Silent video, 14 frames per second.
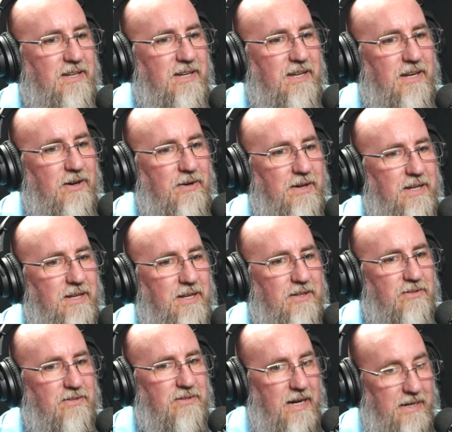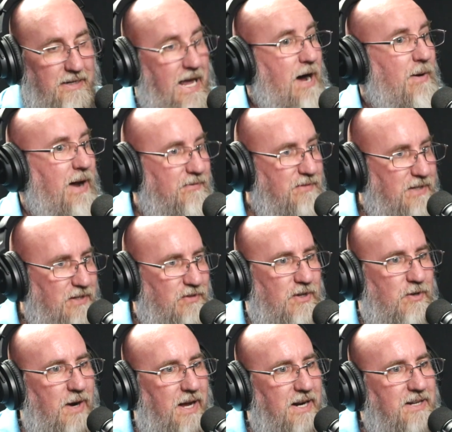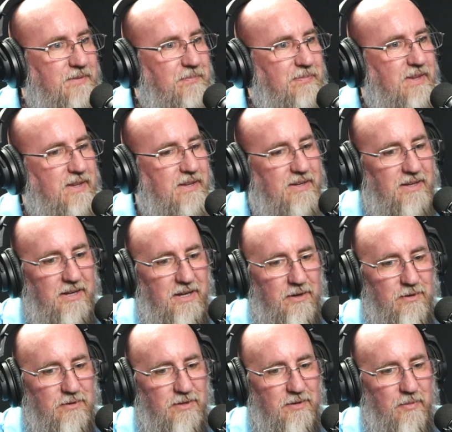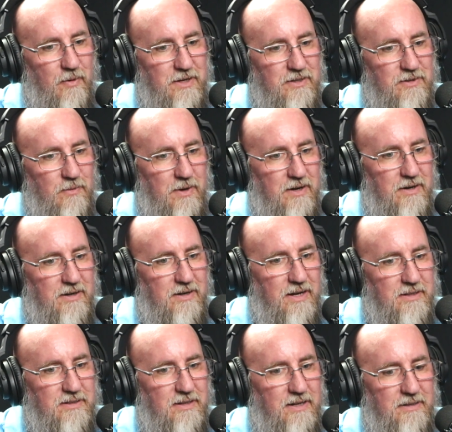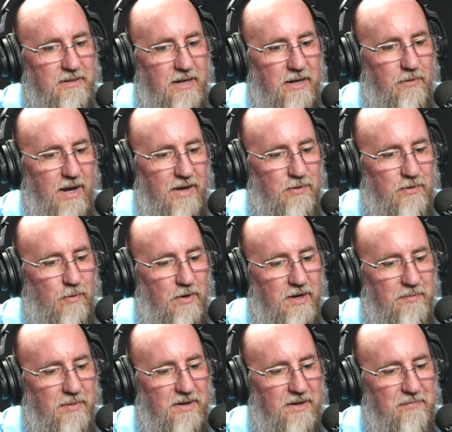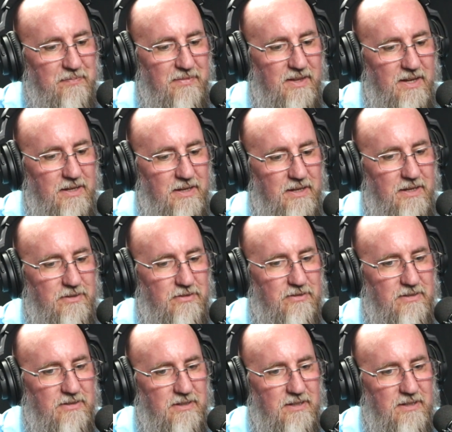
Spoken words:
I now have decent credit, to the point to where I don't have to worry, but it's